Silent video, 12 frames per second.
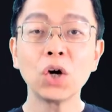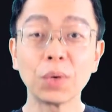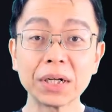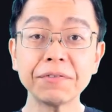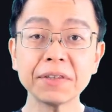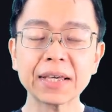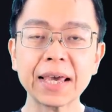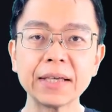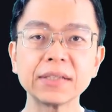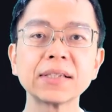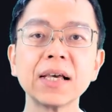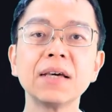Whatever the
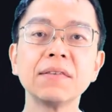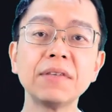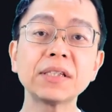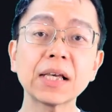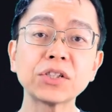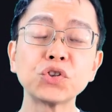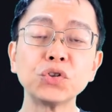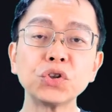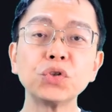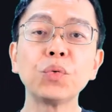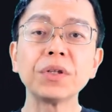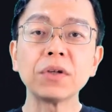case, this has to
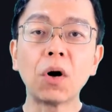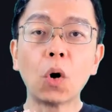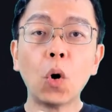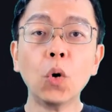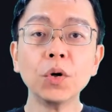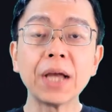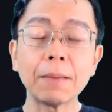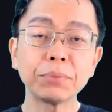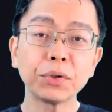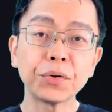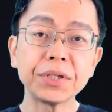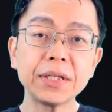do with your own
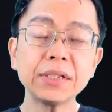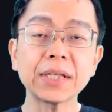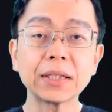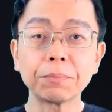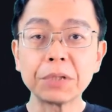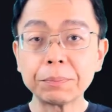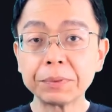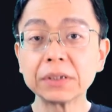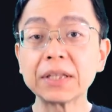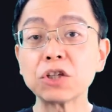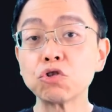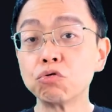employees and the
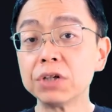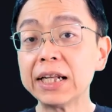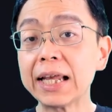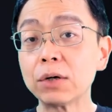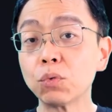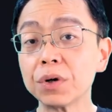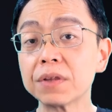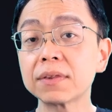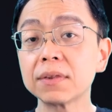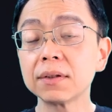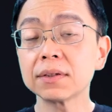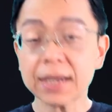people that you relate with
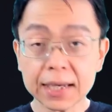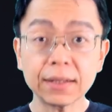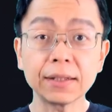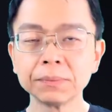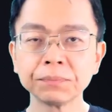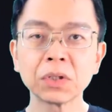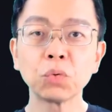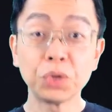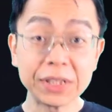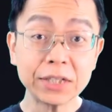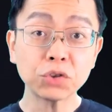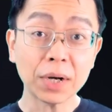tightly.
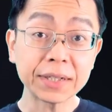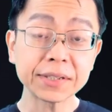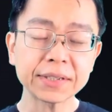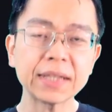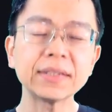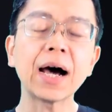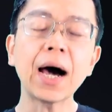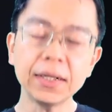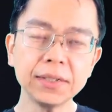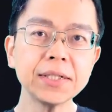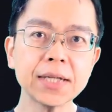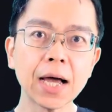We need to understand the
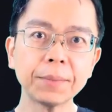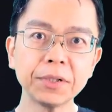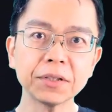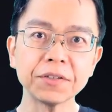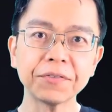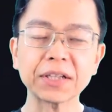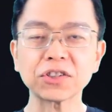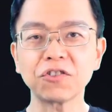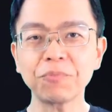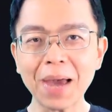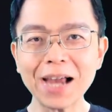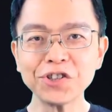undeniable effects
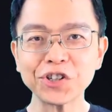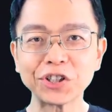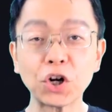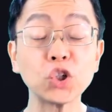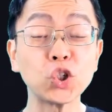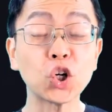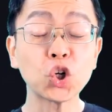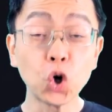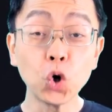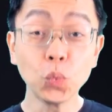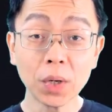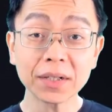of passion on your
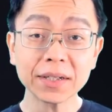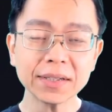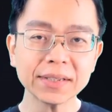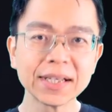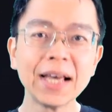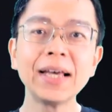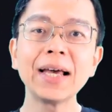co-workers